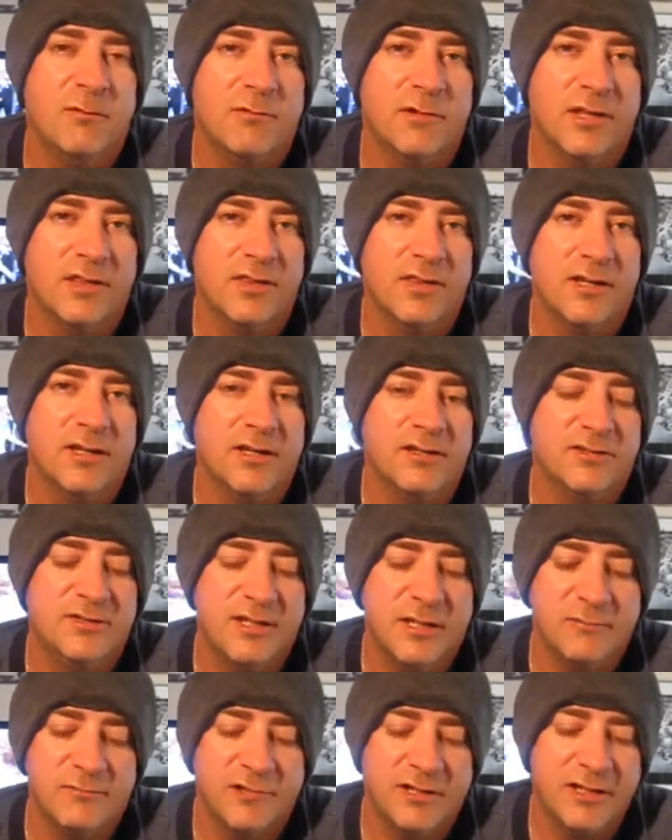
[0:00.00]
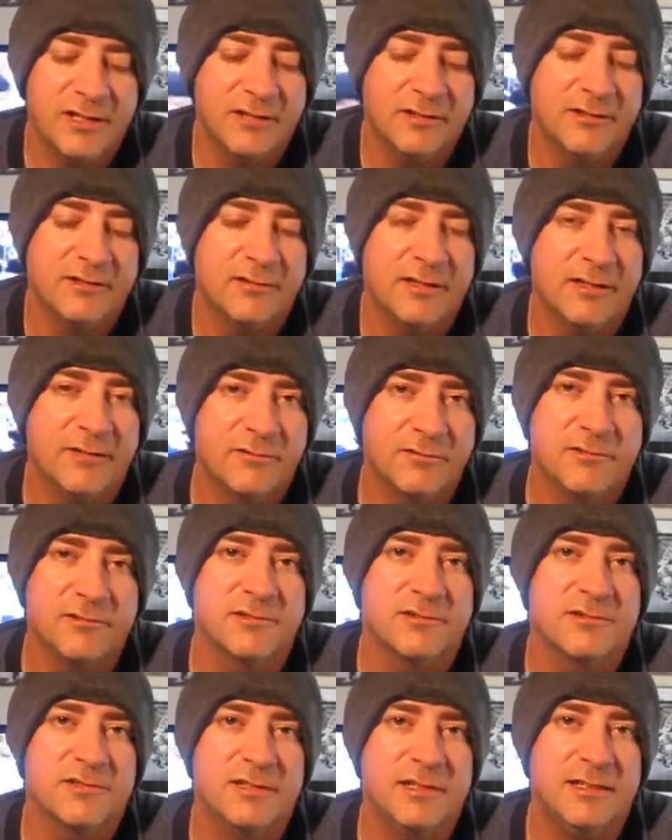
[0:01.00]
with Deborah Hill, and of
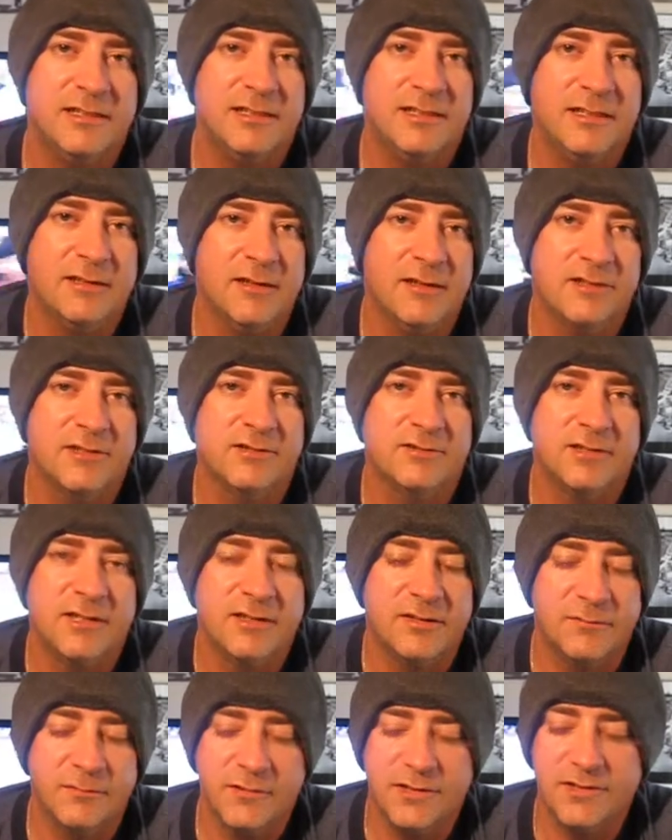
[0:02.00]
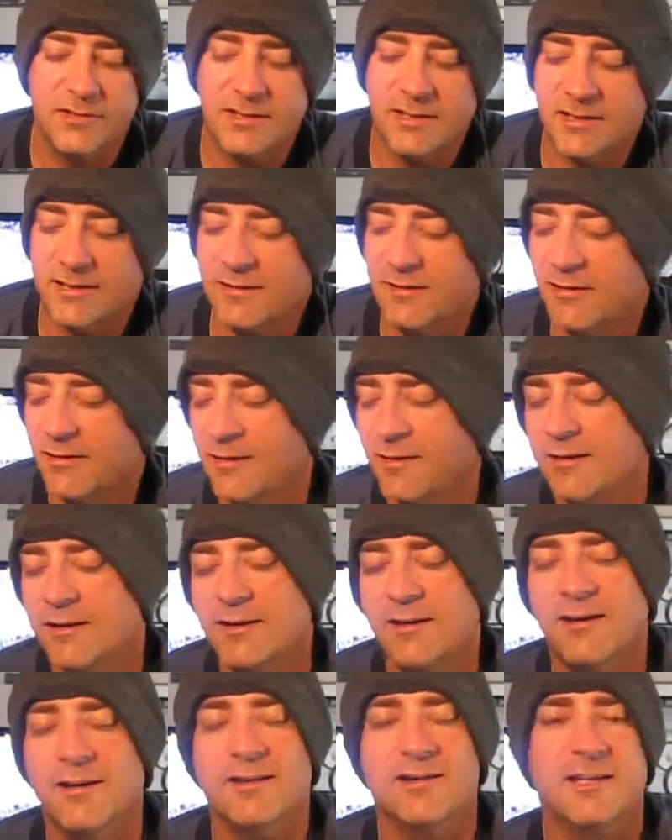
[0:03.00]
course he also did the music
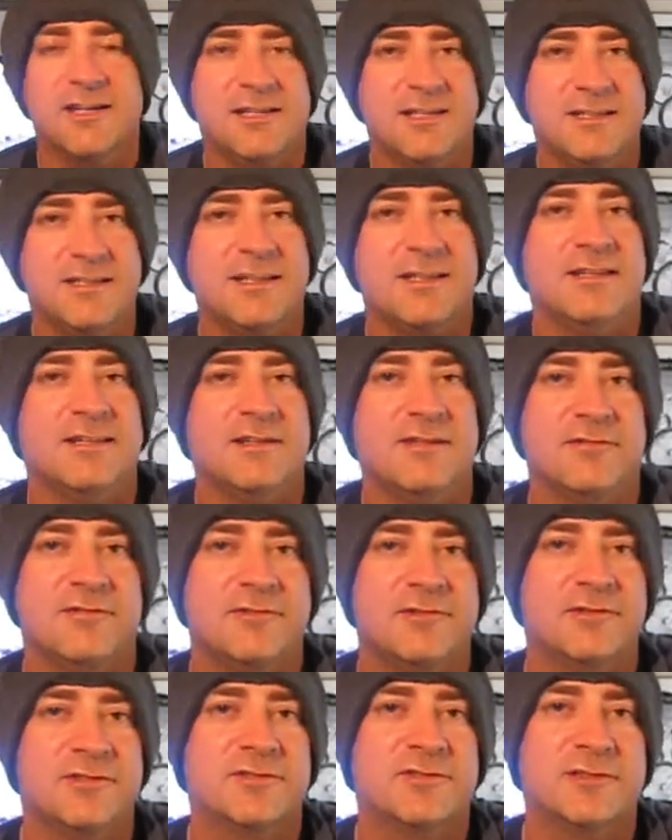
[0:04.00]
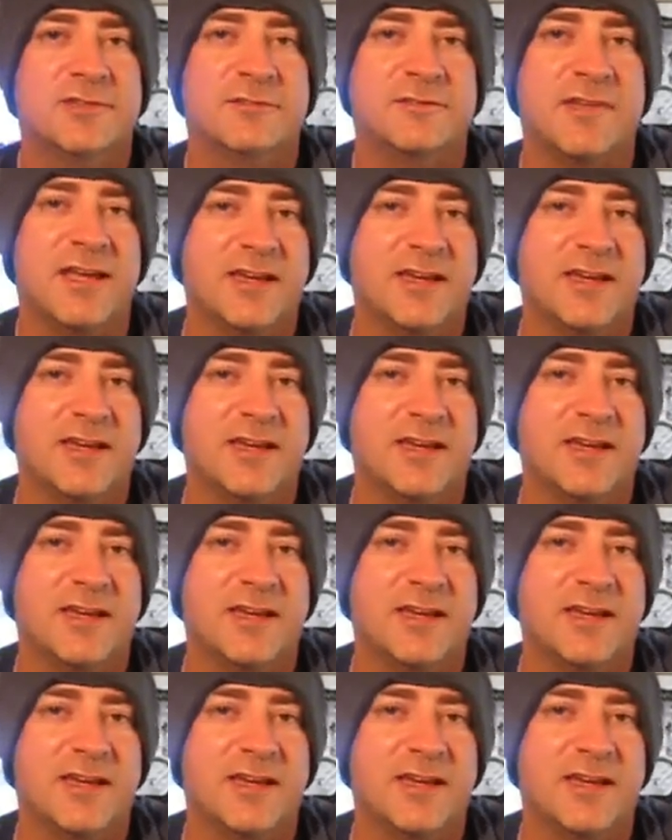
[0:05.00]
like he did in the first film.